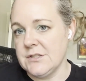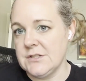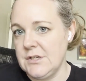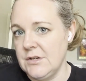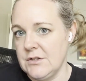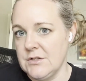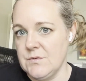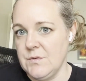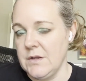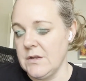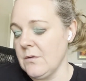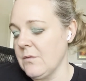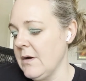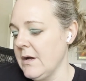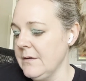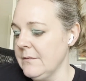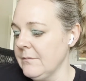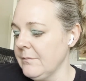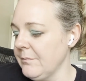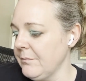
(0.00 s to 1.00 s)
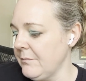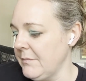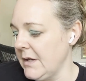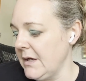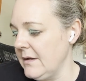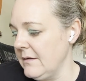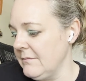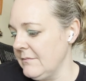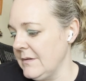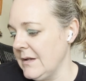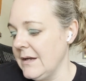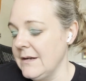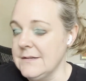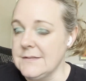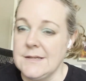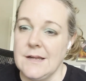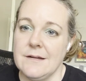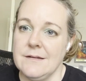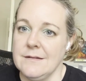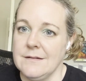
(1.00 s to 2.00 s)
so you could do either one, but I
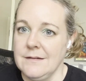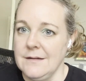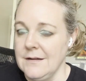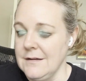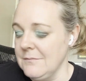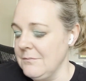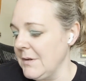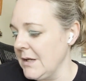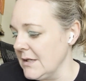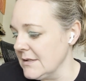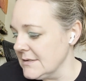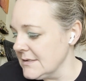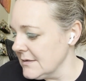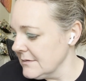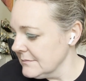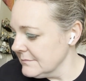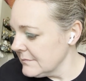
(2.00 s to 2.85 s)
decided it needed beads,